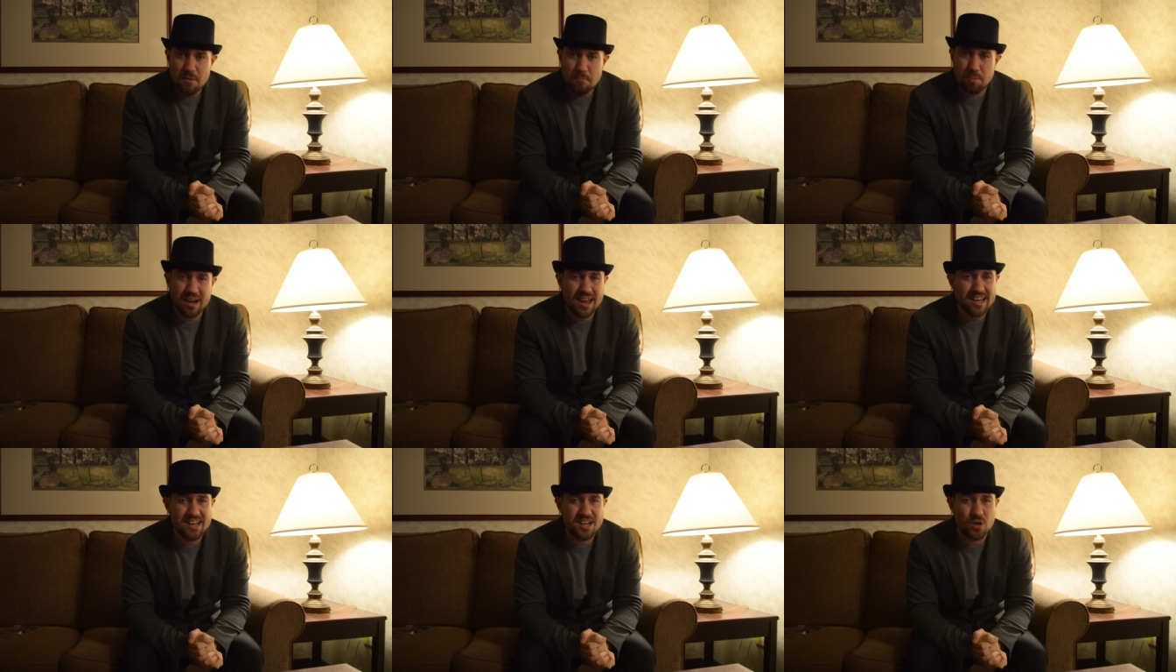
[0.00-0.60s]

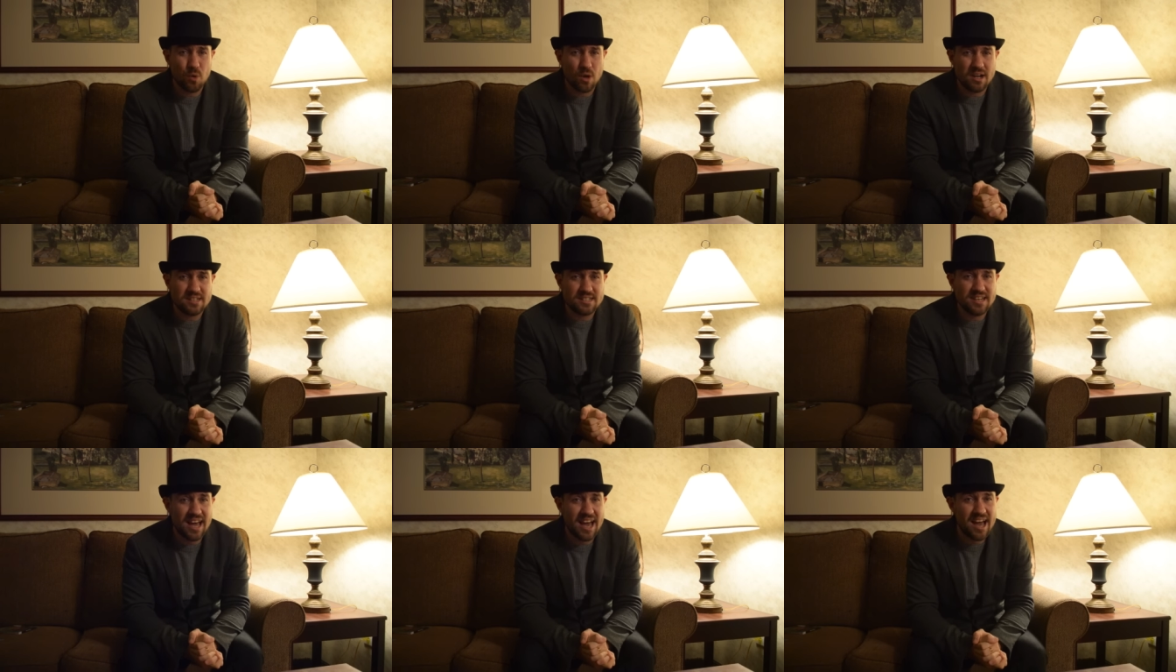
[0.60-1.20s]
playing
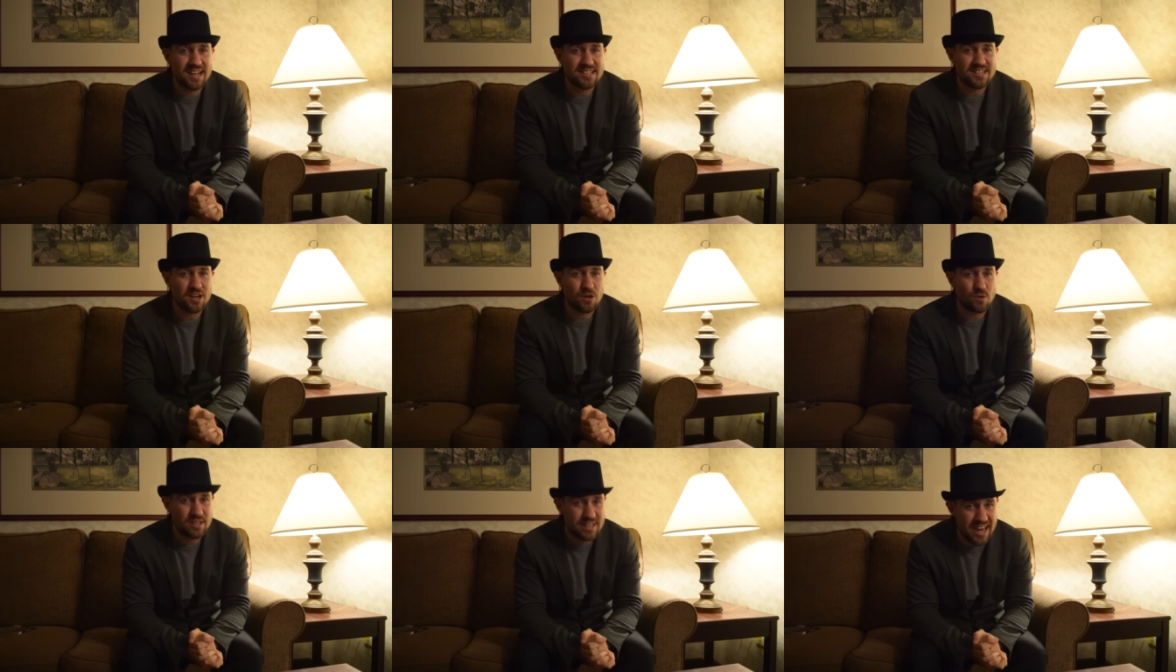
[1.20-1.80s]
quality
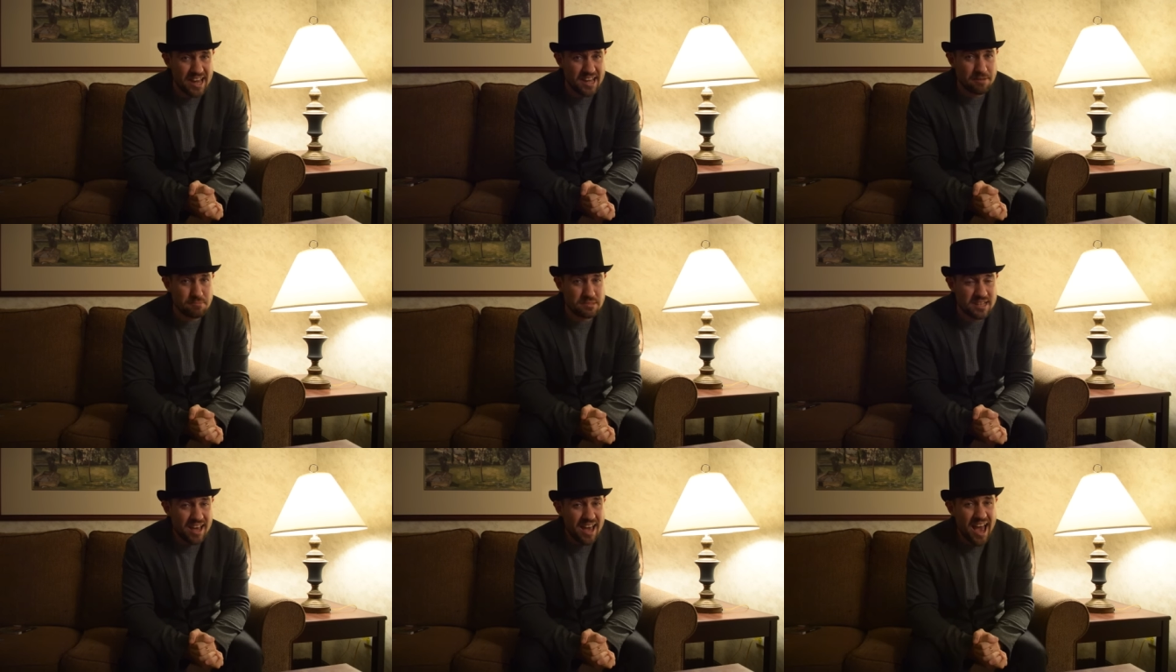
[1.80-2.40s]
handheld
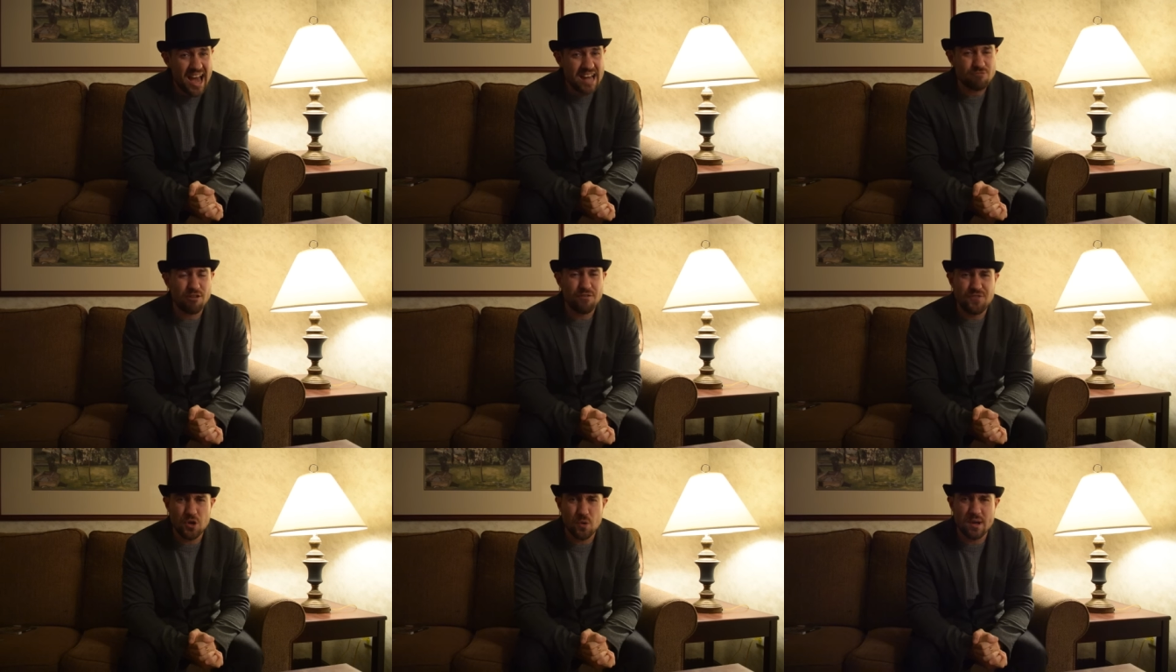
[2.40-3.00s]
games and
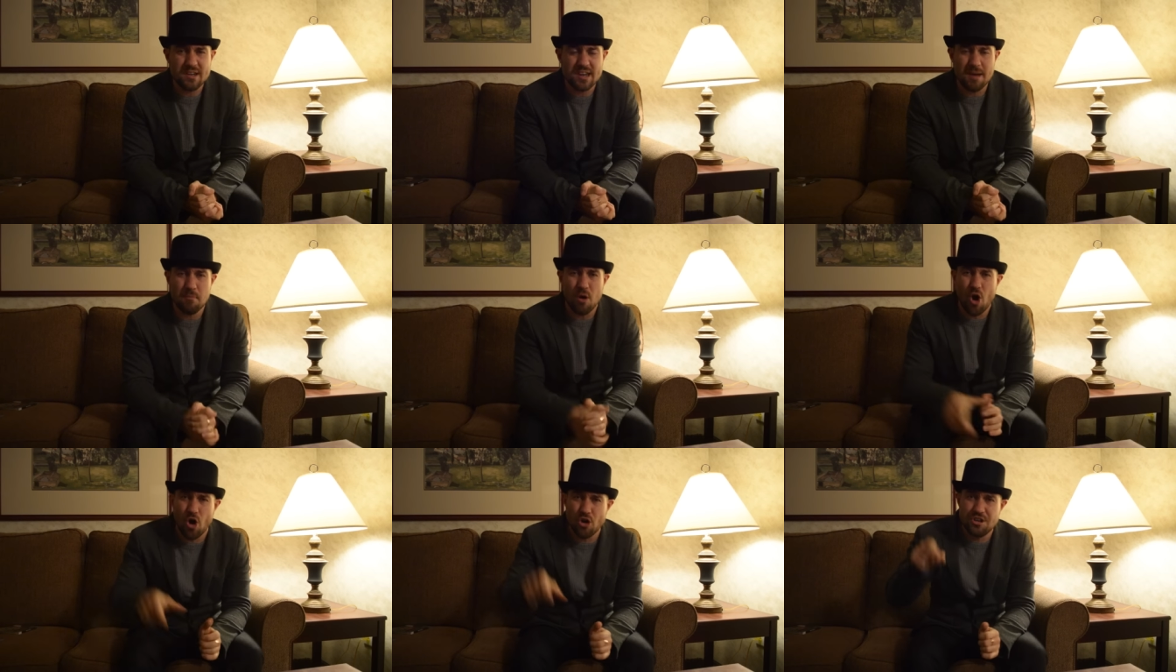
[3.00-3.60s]
reviewing them
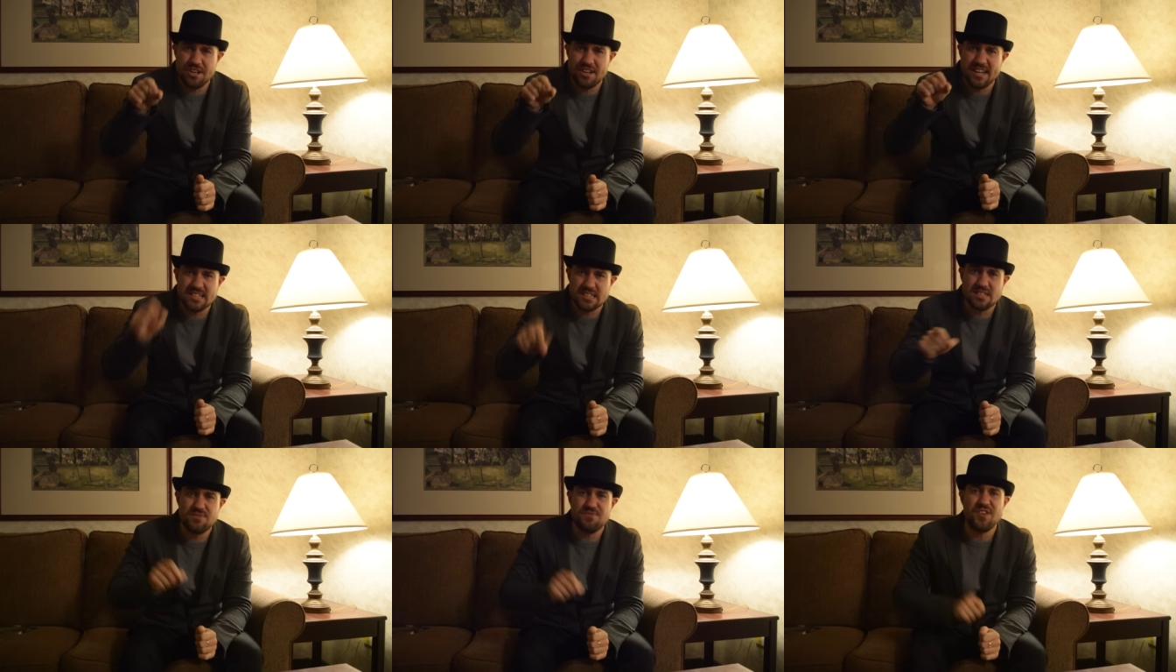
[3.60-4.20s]
on
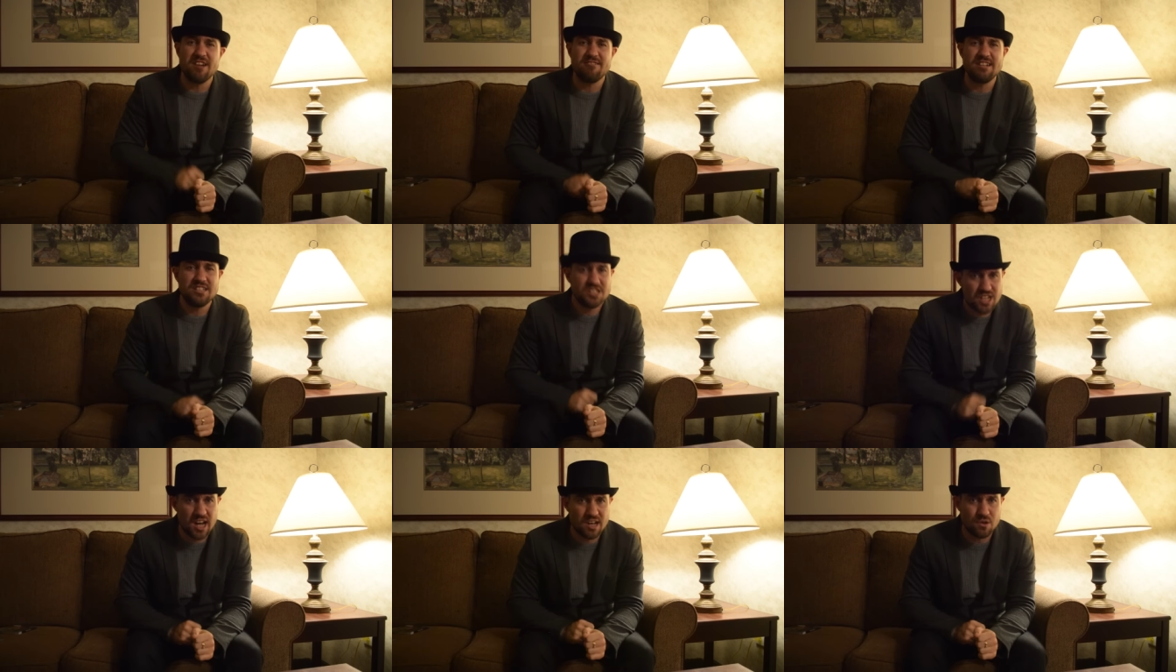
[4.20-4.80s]
this very
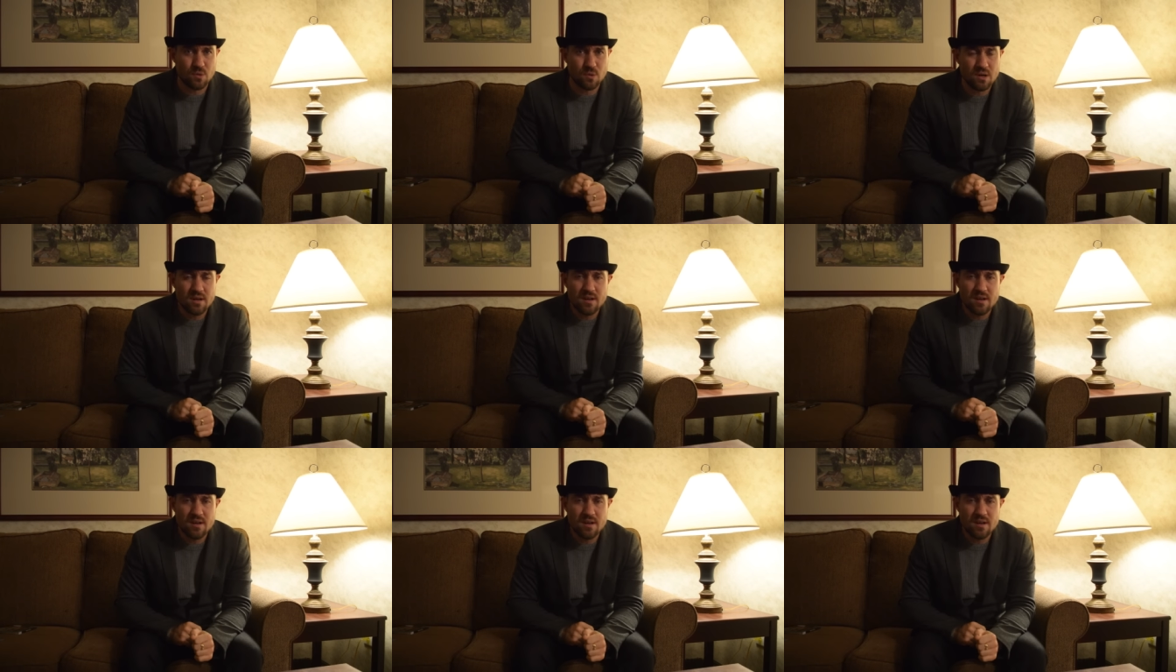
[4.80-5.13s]
channel.